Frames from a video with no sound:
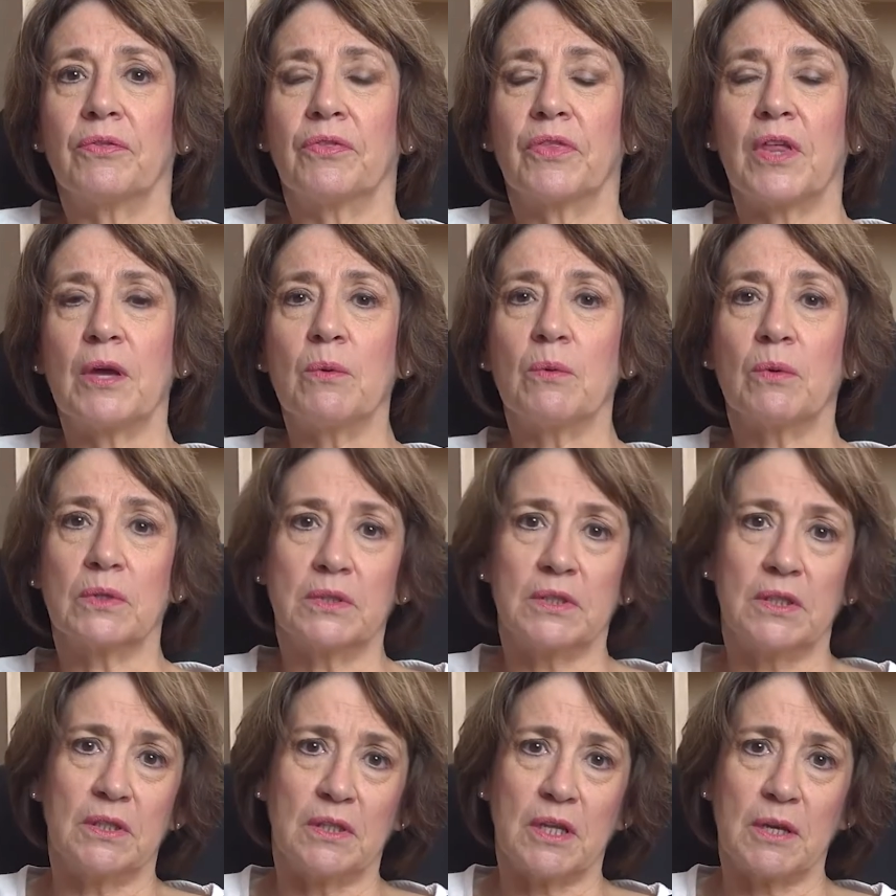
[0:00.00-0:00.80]

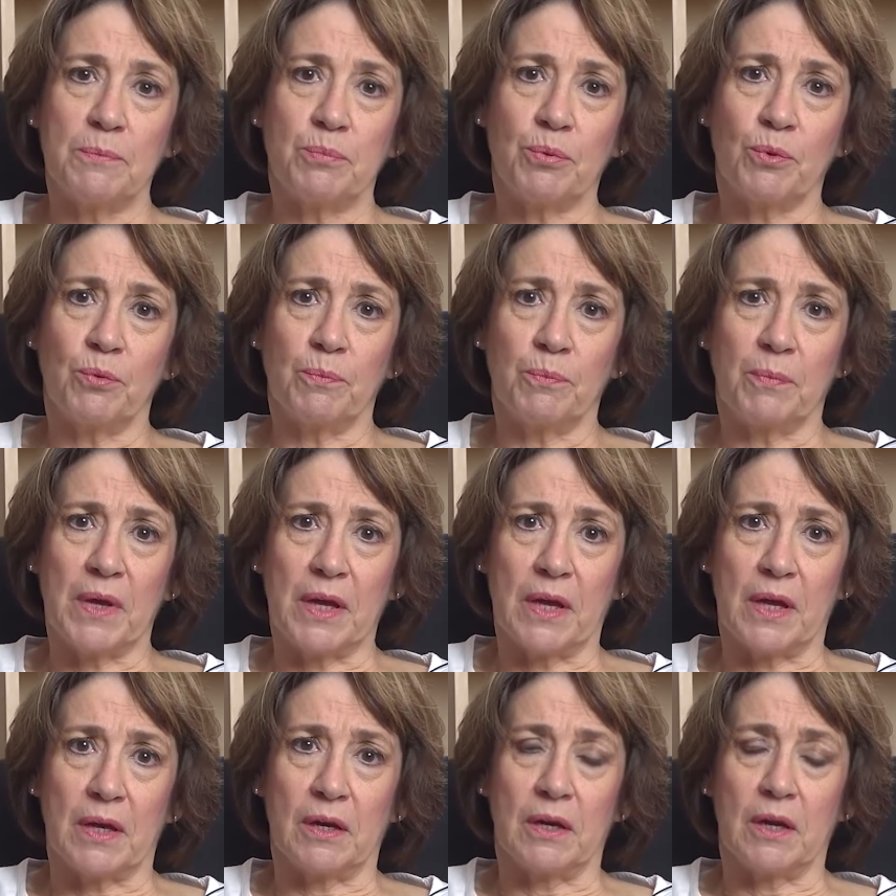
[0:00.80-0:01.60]
they brought
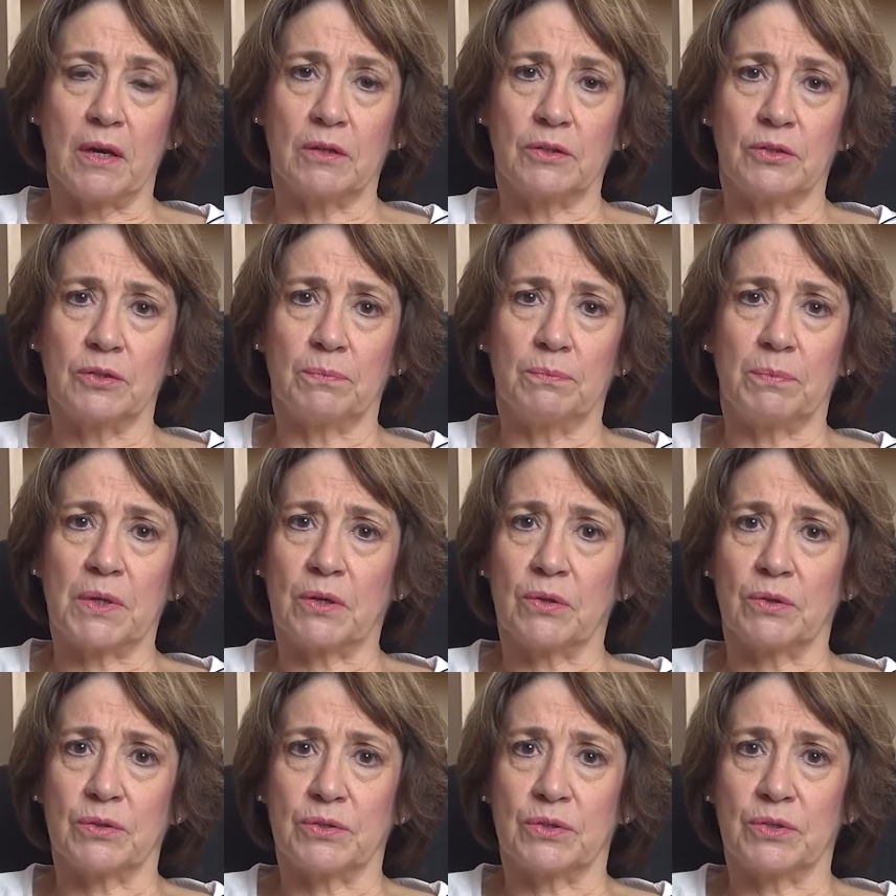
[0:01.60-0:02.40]
me in
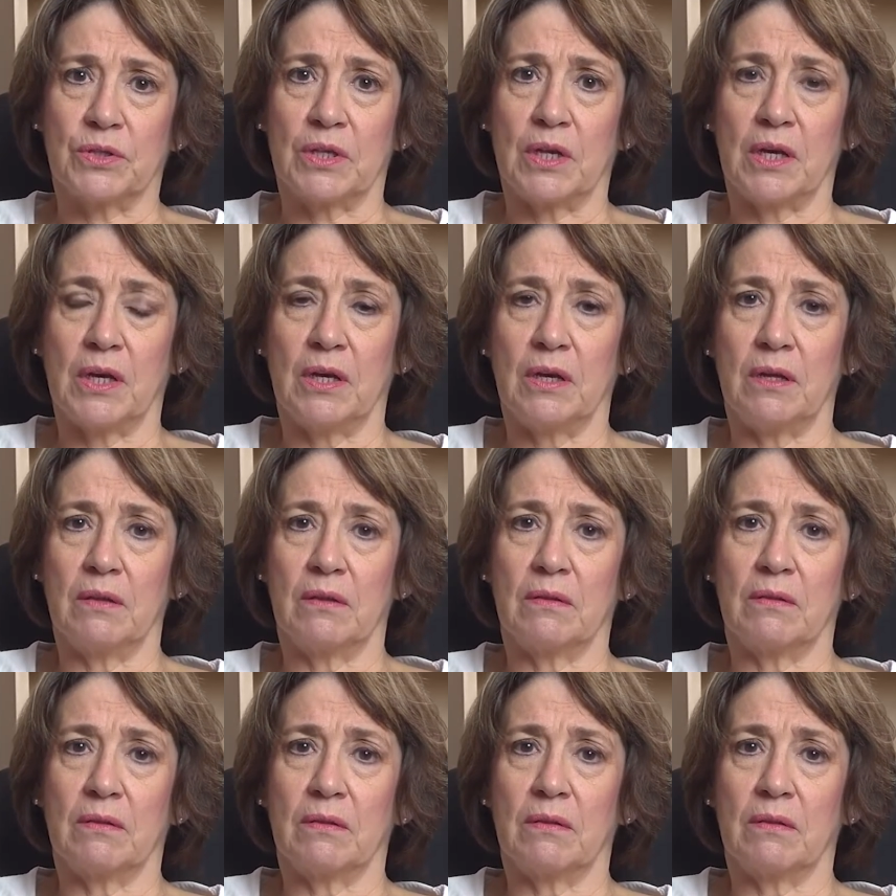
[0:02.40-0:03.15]
because they